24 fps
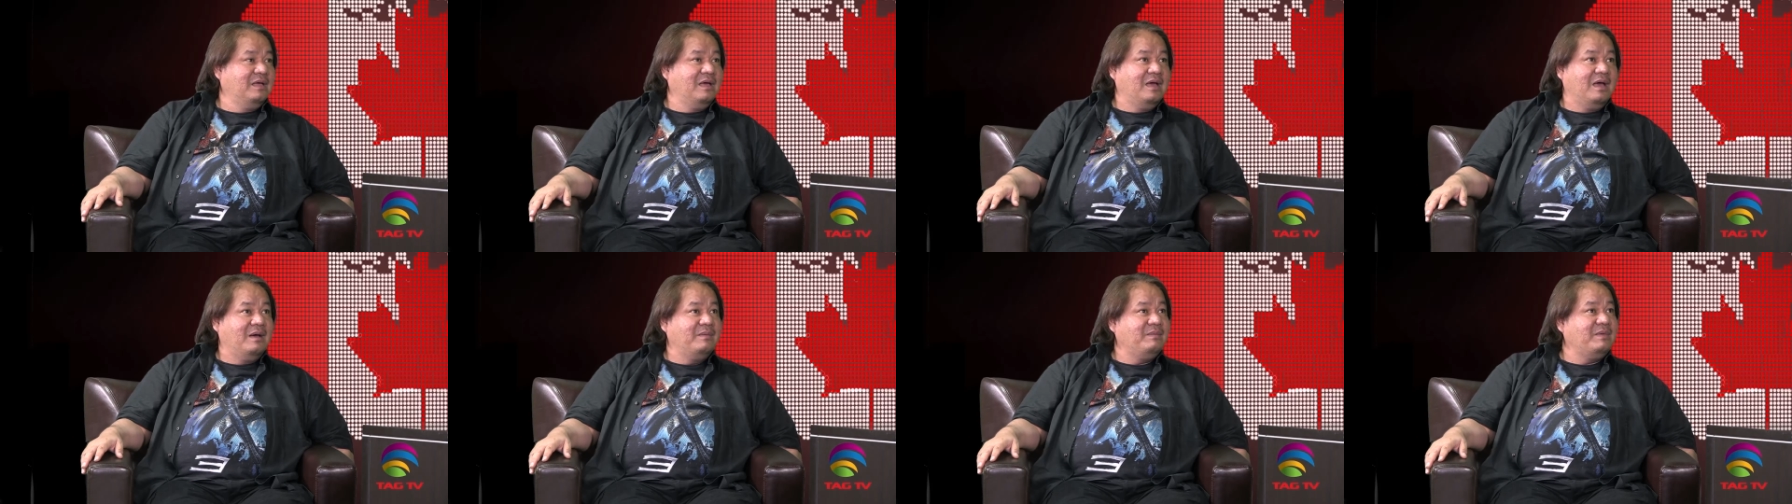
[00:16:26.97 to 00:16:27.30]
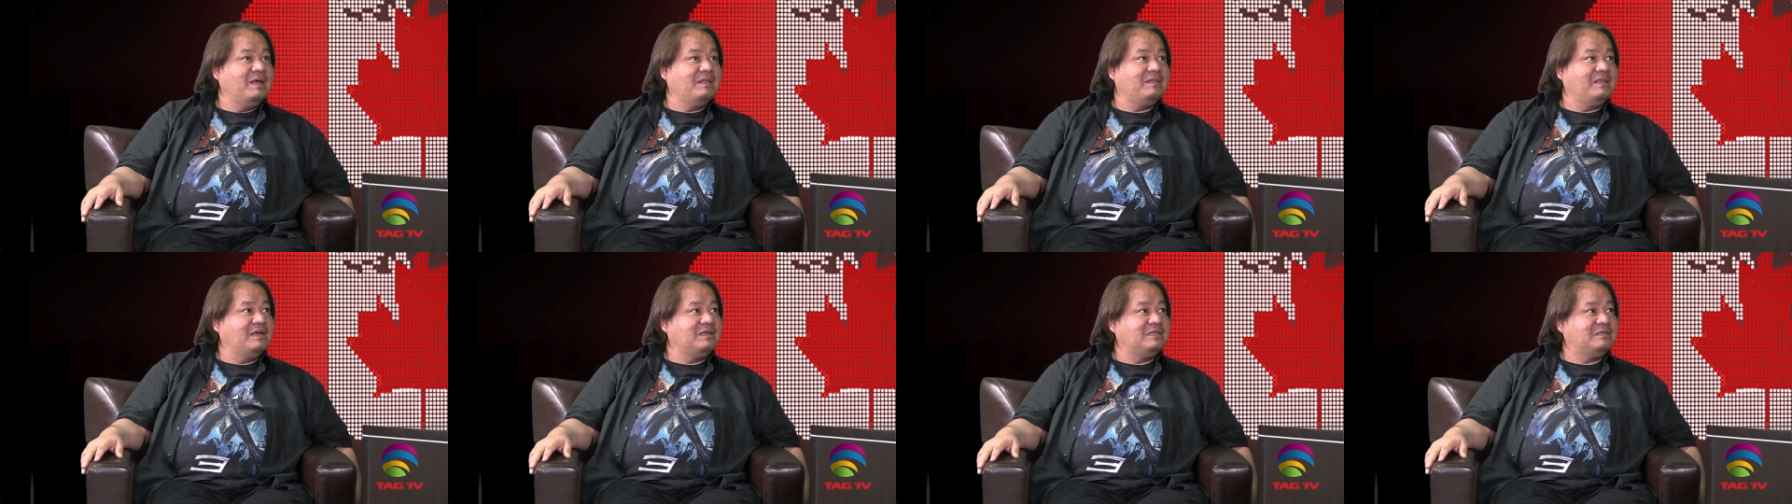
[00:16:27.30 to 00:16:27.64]
I'm
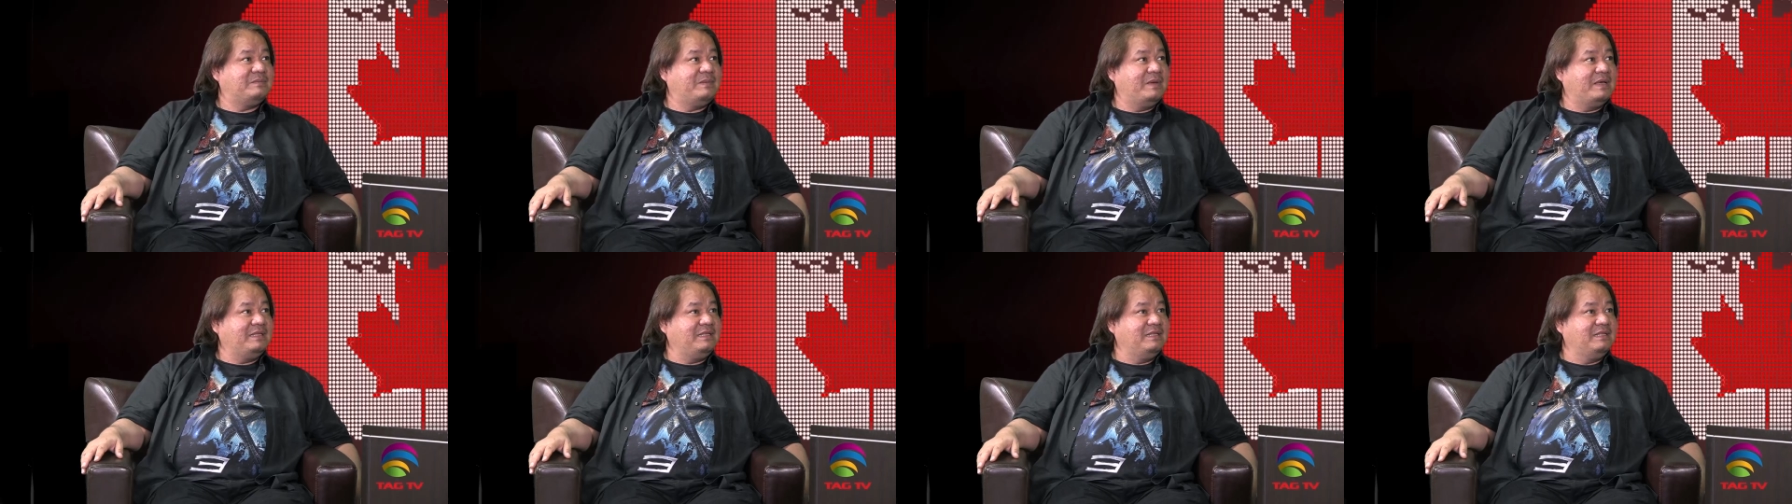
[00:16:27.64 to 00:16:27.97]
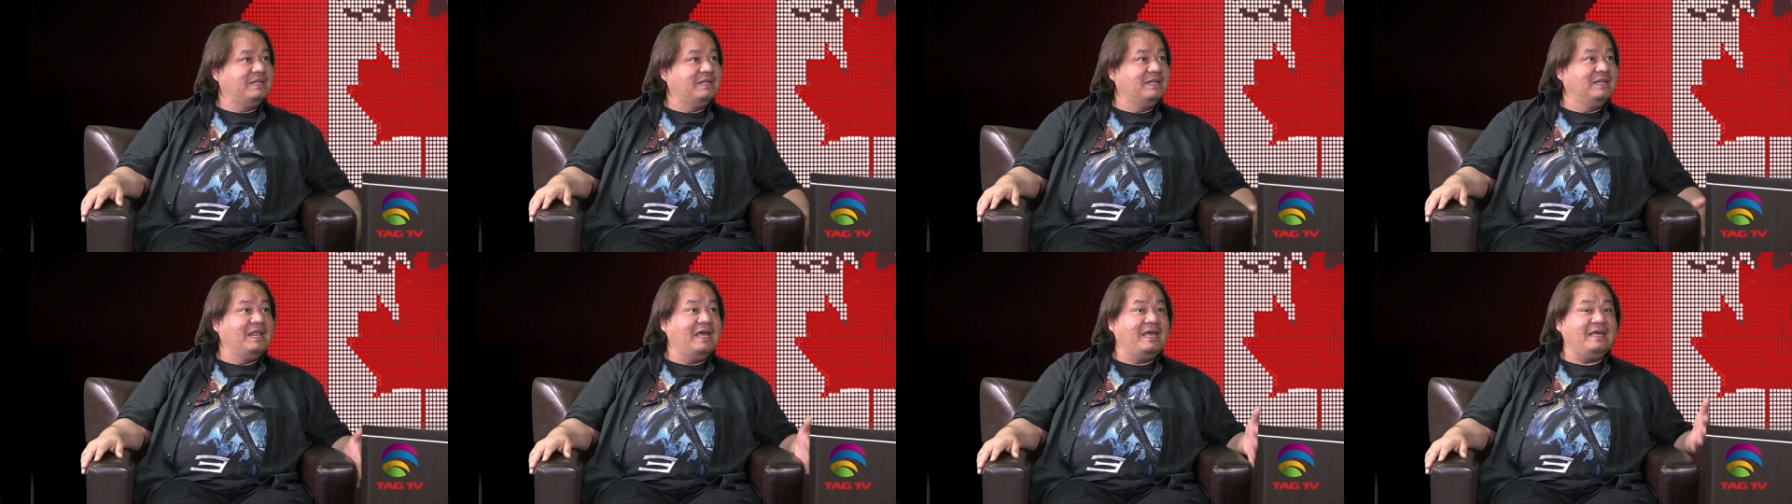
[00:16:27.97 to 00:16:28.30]
not expecting
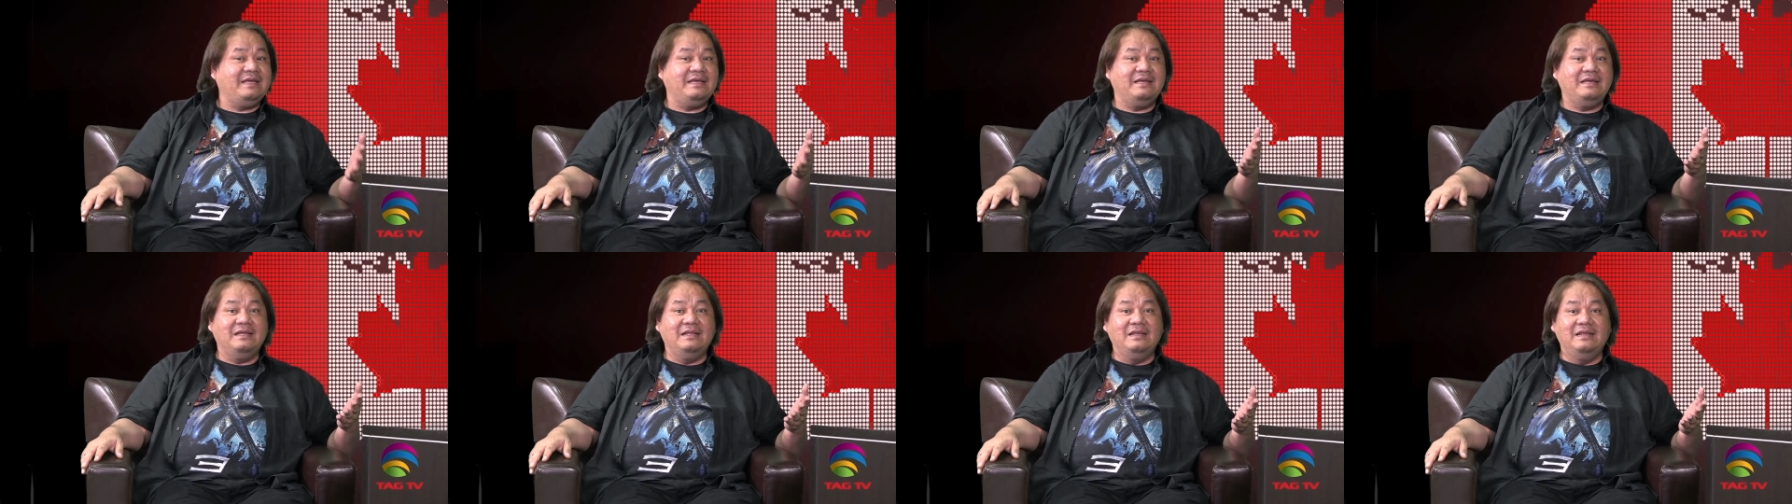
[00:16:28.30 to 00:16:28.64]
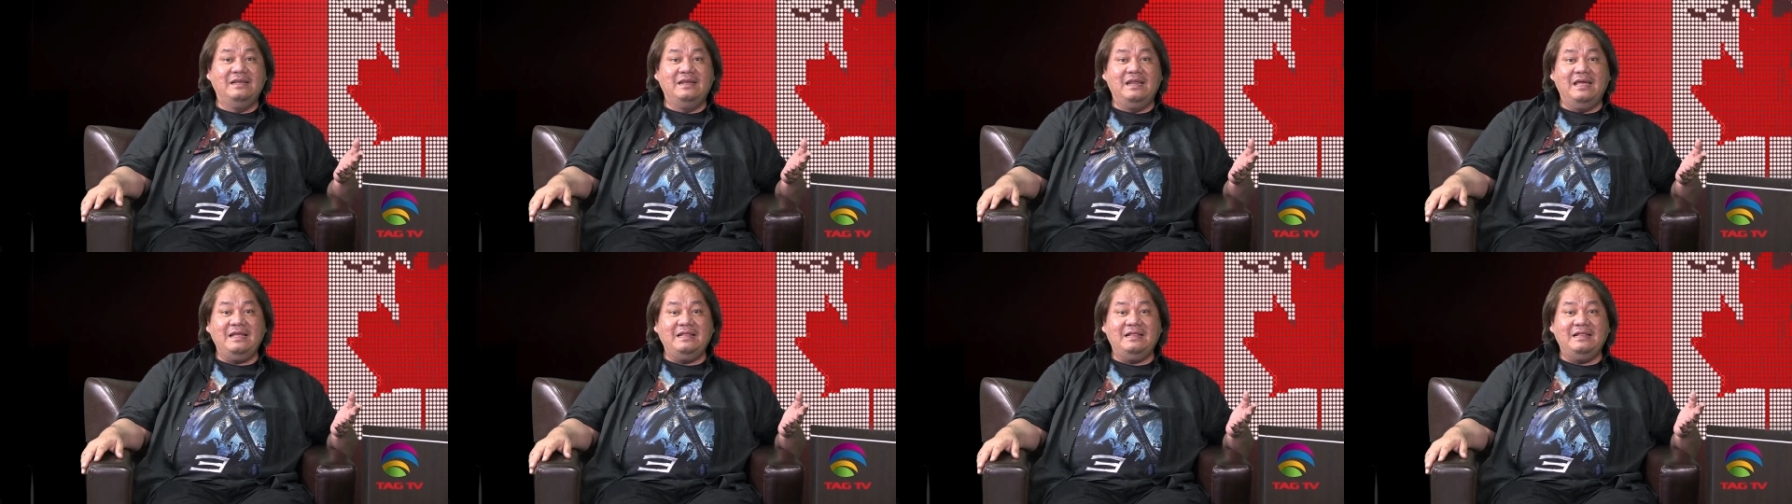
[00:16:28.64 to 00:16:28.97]
it. Like
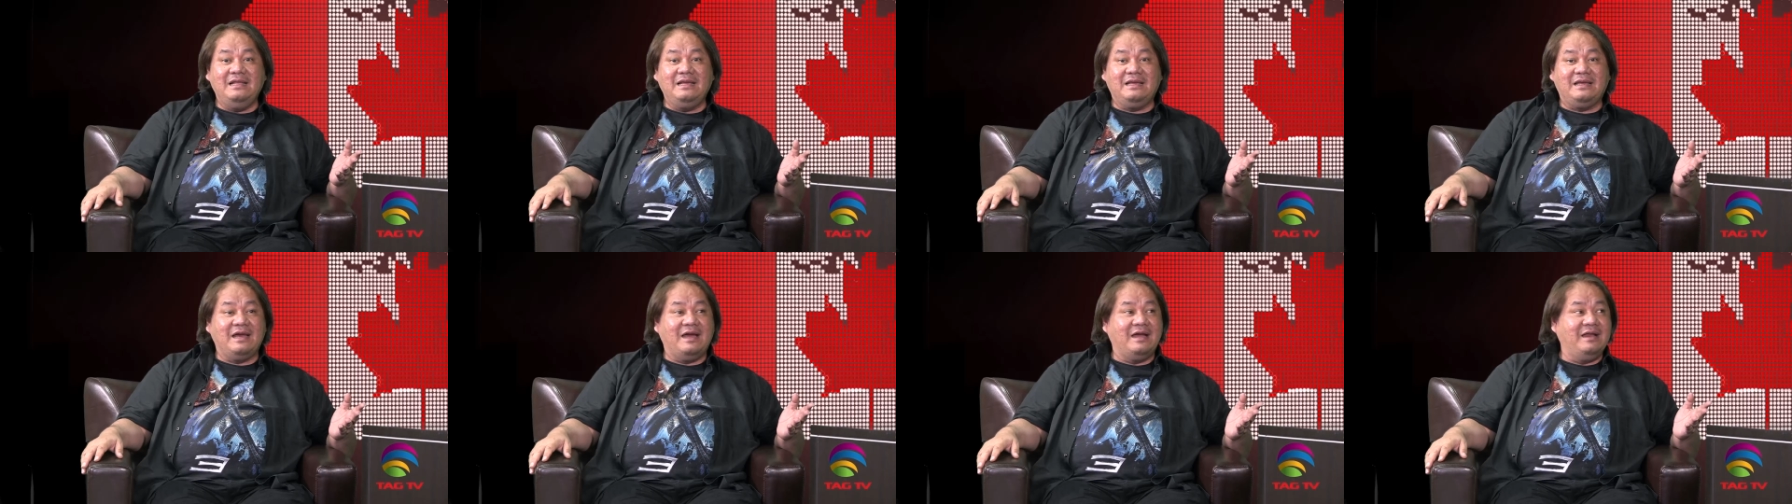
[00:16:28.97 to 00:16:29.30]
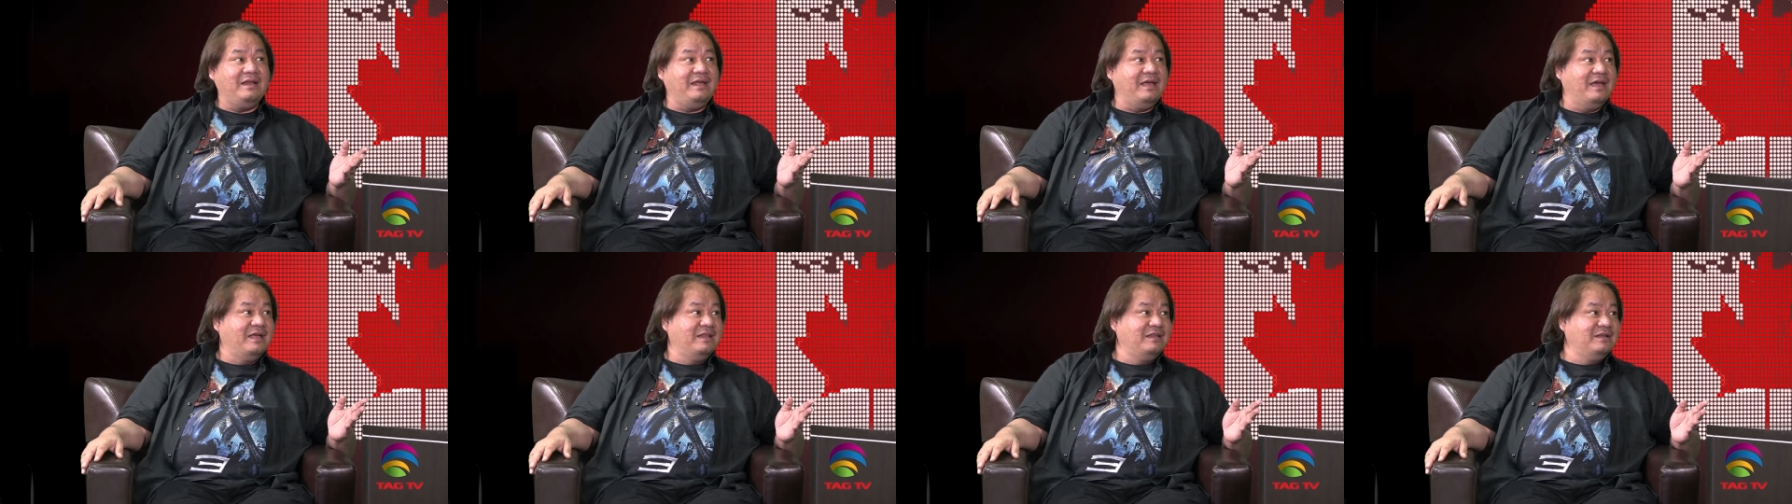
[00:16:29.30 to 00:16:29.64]
lately,
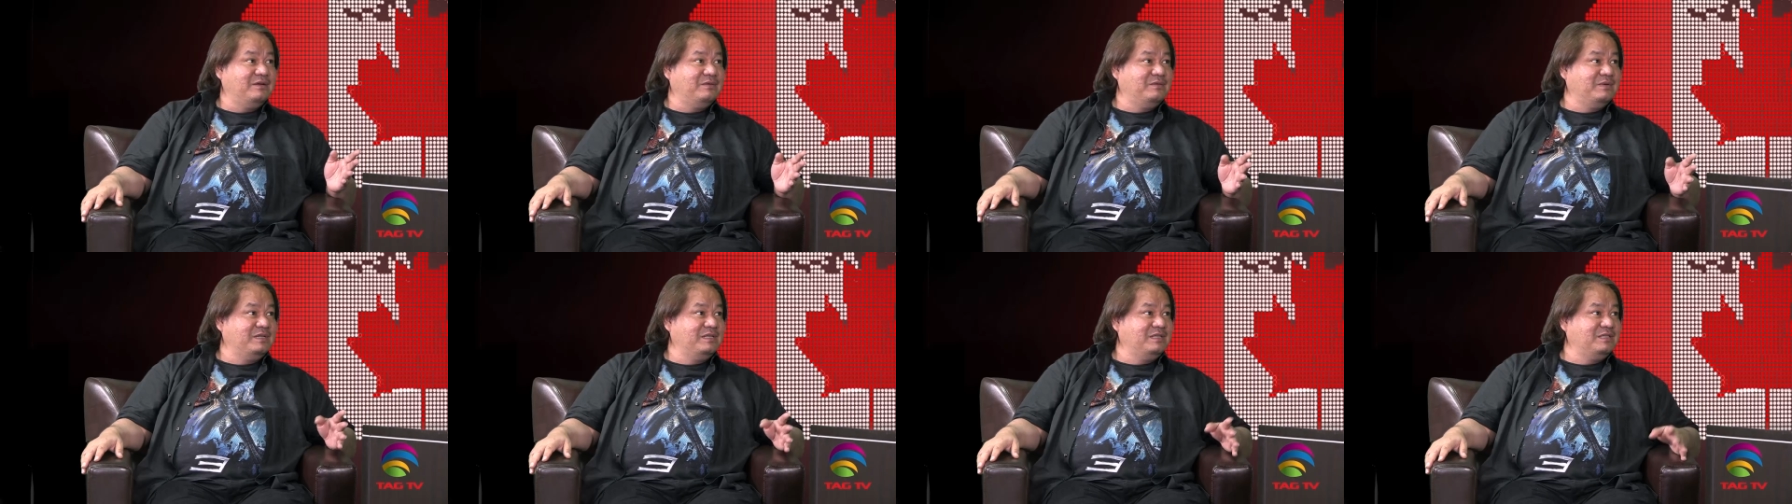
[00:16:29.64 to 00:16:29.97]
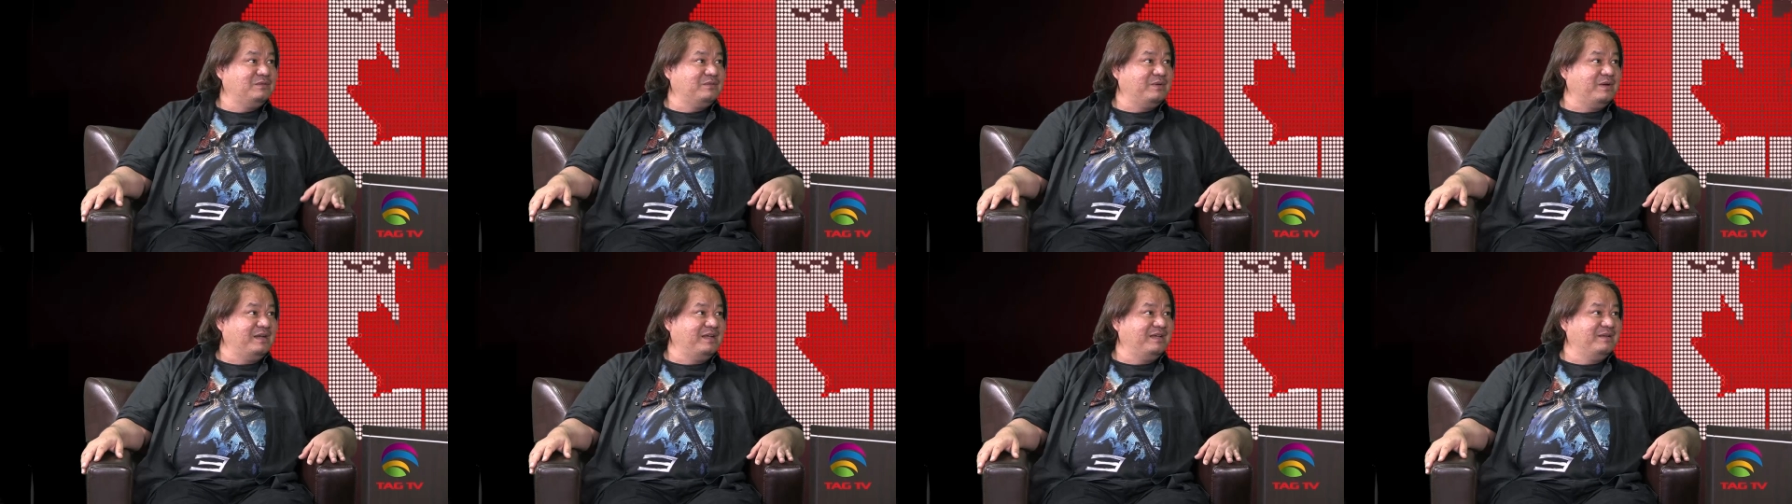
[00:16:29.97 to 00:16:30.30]
Carrie Underwood is
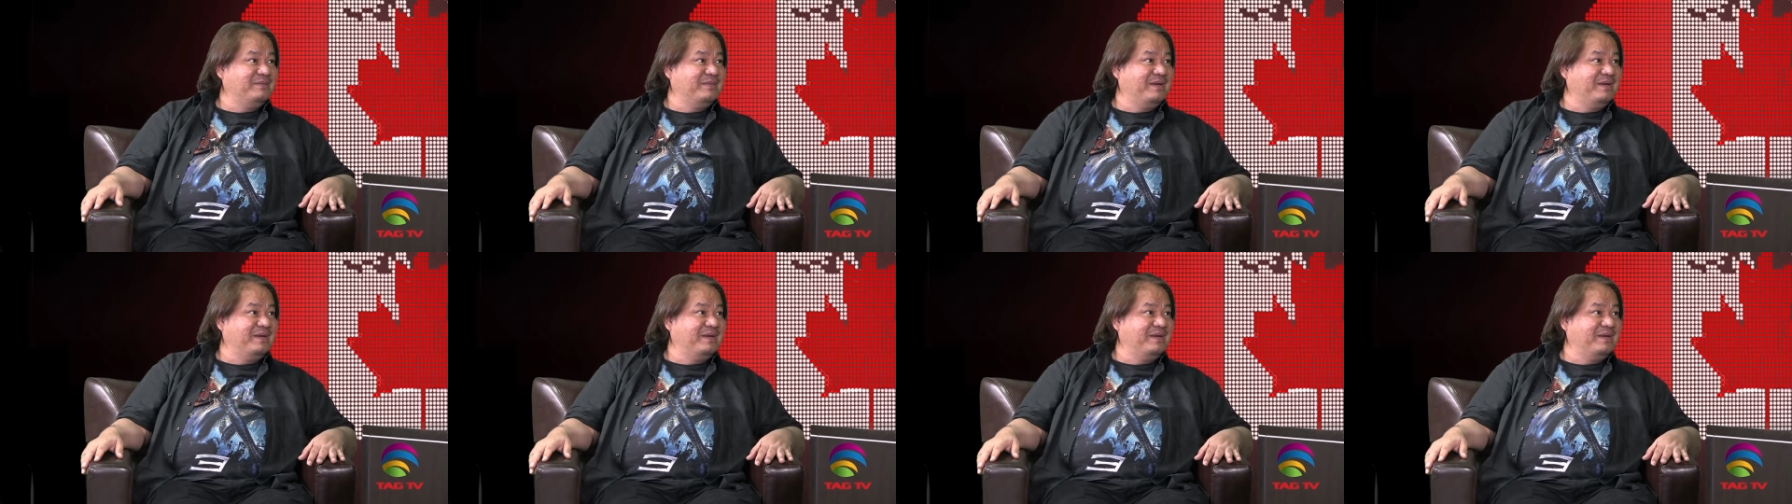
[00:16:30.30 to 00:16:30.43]
wearing